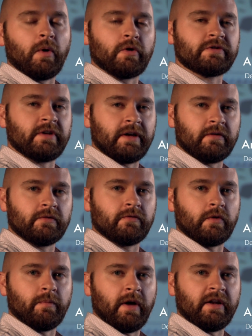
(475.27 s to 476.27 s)
Motorcycles
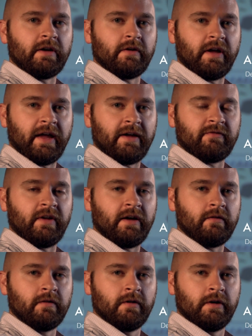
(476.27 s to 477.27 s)
for about 1.5 years
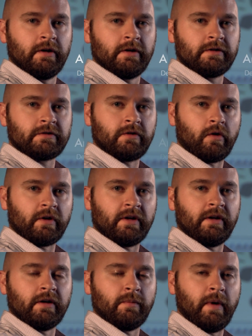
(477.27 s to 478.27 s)
now.
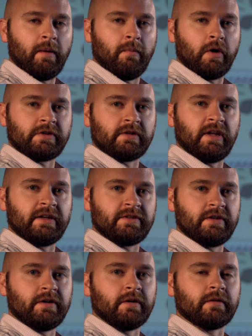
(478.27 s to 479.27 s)
Started about March of
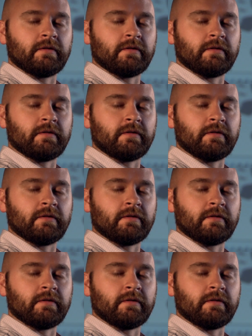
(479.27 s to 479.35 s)
last year.